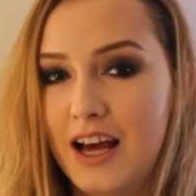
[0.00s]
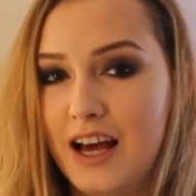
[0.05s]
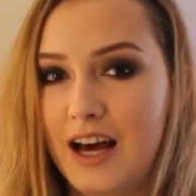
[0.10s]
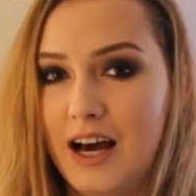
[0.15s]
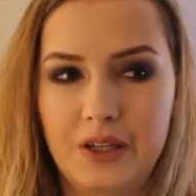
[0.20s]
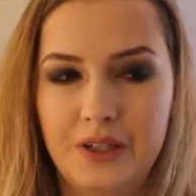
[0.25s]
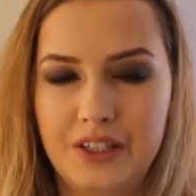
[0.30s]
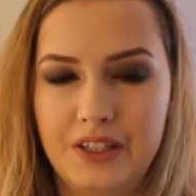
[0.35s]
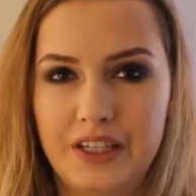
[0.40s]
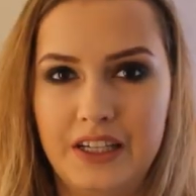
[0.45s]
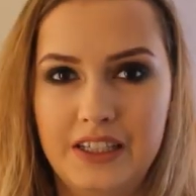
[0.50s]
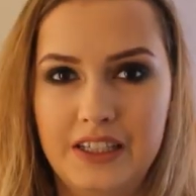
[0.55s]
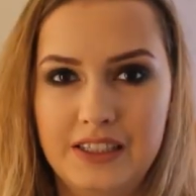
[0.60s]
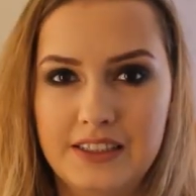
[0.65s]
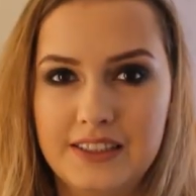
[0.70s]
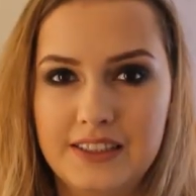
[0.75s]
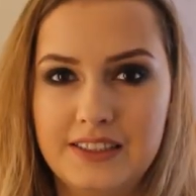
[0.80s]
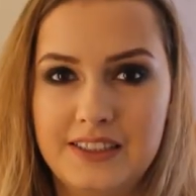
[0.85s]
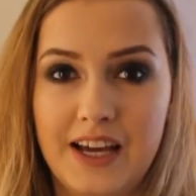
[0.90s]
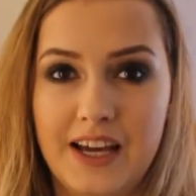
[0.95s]
You
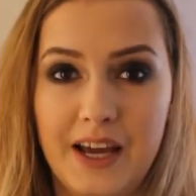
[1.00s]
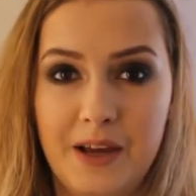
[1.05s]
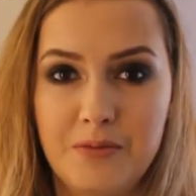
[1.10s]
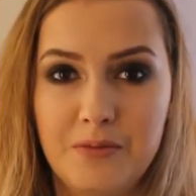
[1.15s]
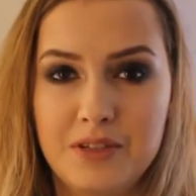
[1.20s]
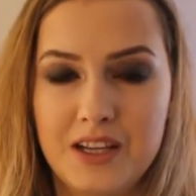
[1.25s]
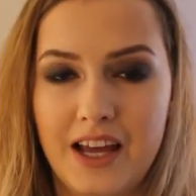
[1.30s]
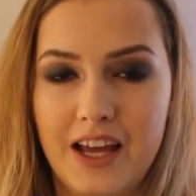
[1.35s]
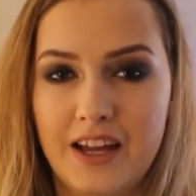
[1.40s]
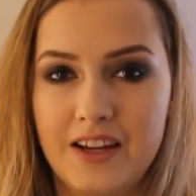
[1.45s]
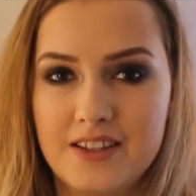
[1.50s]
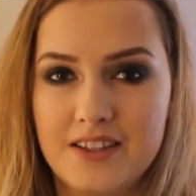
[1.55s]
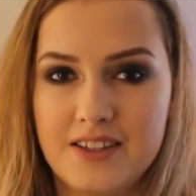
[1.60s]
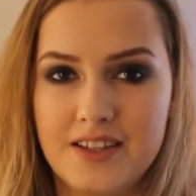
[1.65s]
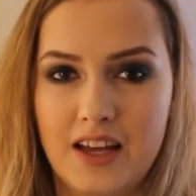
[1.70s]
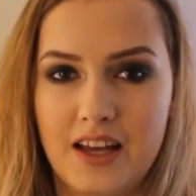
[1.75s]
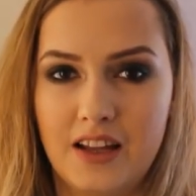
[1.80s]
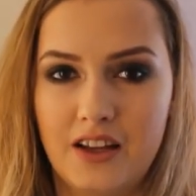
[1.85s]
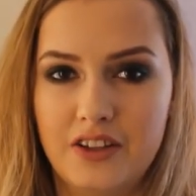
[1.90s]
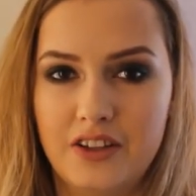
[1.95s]
need time to let it
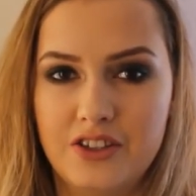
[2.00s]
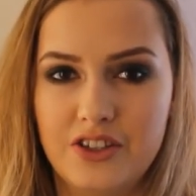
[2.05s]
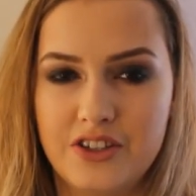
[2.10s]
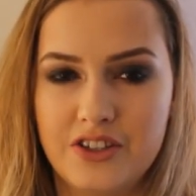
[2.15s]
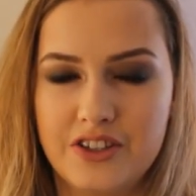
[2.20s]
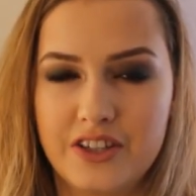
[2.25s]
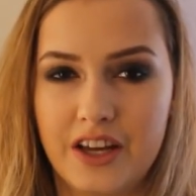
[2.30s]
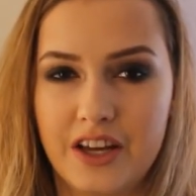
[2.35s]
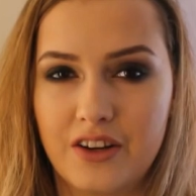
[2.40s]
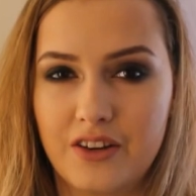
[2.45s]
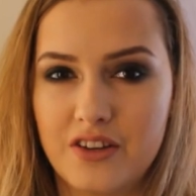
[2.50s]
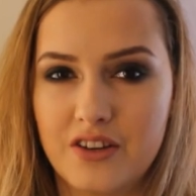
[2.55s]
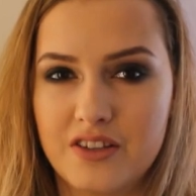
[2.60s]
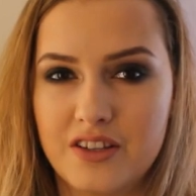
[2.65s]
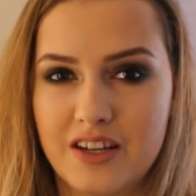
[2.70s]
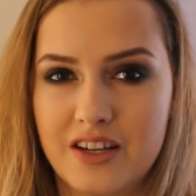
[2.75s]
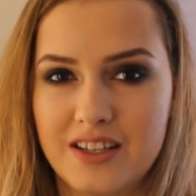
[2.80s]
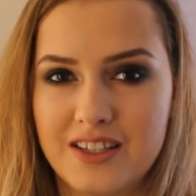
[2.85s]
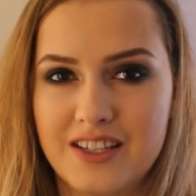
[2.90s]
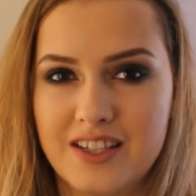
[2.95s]
settle onto your skin because
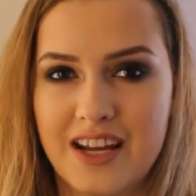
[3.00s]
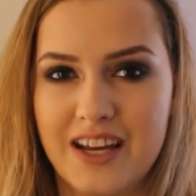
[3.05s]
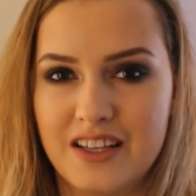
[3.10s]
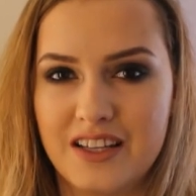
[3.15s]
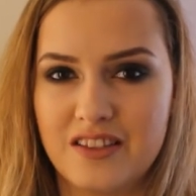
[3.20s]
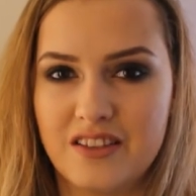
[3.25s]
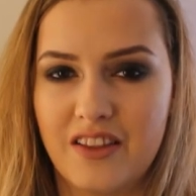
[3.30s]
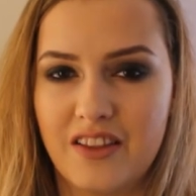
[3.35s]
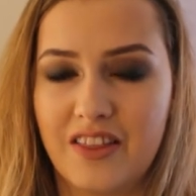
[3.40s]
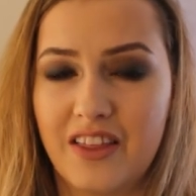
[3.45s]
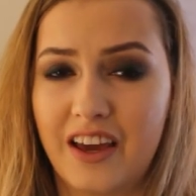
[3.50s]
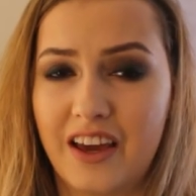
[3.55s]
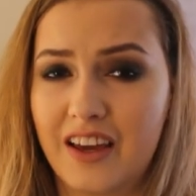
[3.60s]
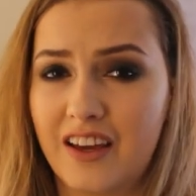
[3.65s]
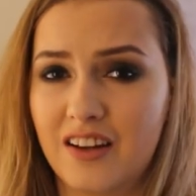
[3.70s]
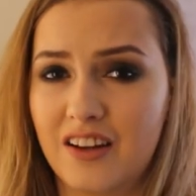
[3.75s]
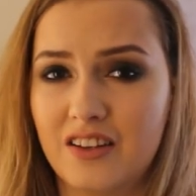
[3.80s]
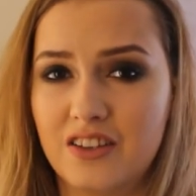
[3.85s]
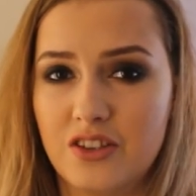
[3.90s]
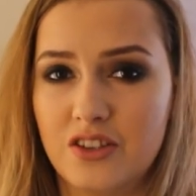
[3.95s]
it is nice and thick
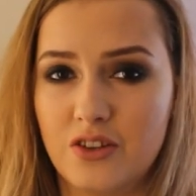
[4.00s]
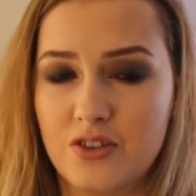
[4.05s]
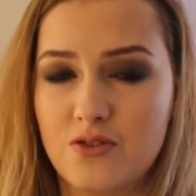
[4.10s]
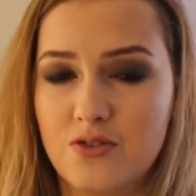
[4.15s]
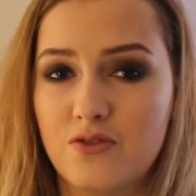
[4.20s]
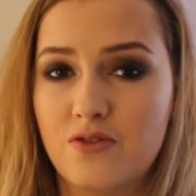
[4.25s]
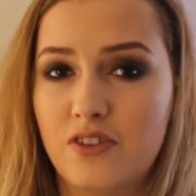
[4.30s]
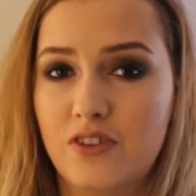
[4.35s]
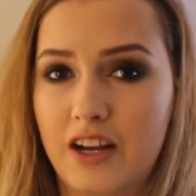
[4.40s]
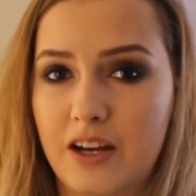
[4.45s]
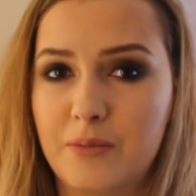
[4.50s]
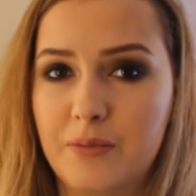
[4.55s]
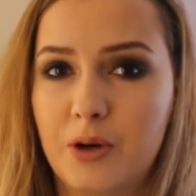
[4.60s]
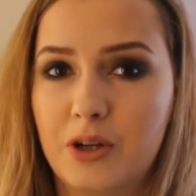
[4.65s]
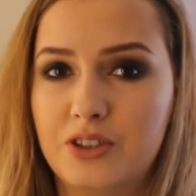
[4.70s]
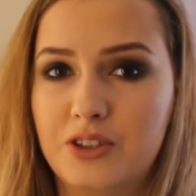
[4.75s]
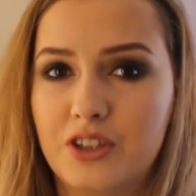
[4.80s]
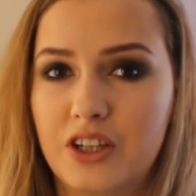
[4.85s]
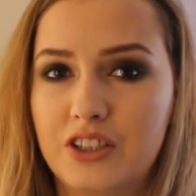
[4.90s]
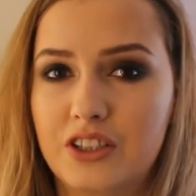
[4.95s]
and it does really
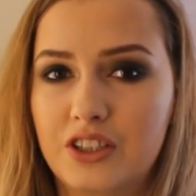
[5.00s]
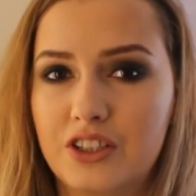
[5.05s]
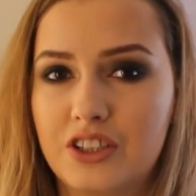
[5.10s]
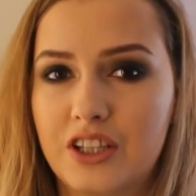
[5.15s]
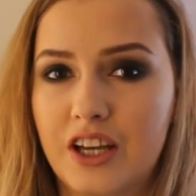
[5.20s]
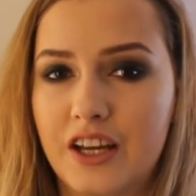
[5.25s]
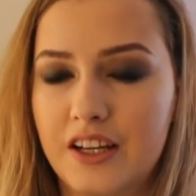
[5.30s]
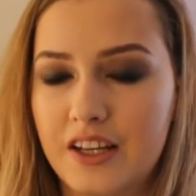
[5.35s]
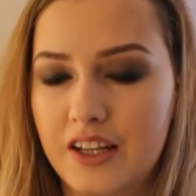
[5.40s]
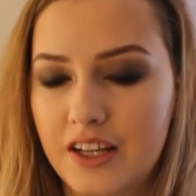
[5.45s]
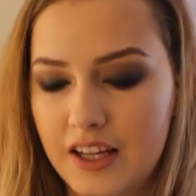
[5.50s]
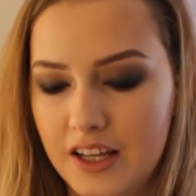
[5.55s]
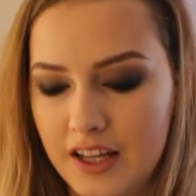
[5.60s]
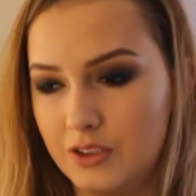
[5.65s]
moisturise your skin.